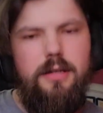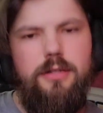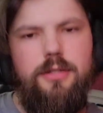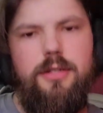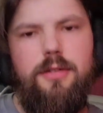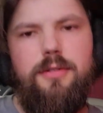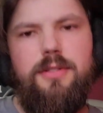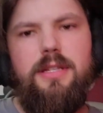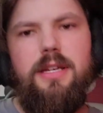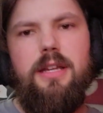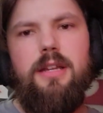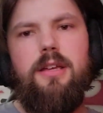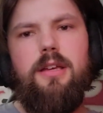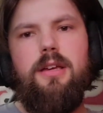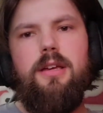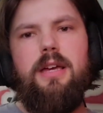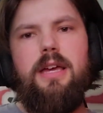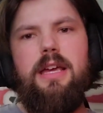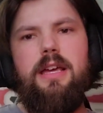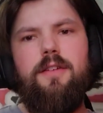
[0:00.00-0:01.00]
So it's got
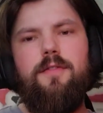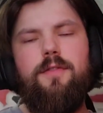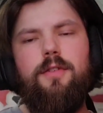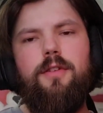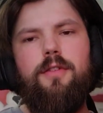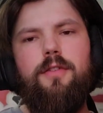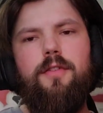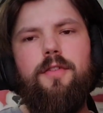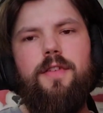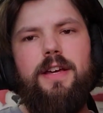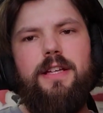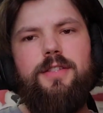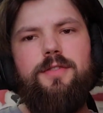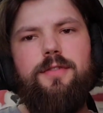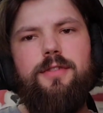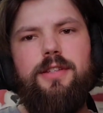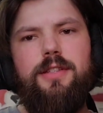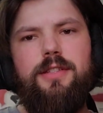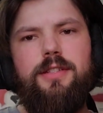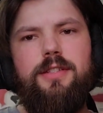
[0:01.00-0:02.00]
a handful of effects
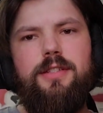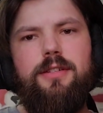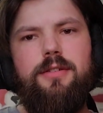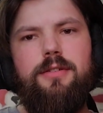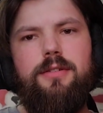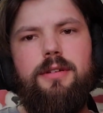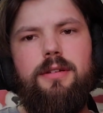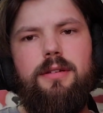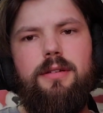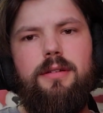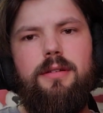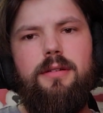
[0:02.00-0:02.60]
for this too.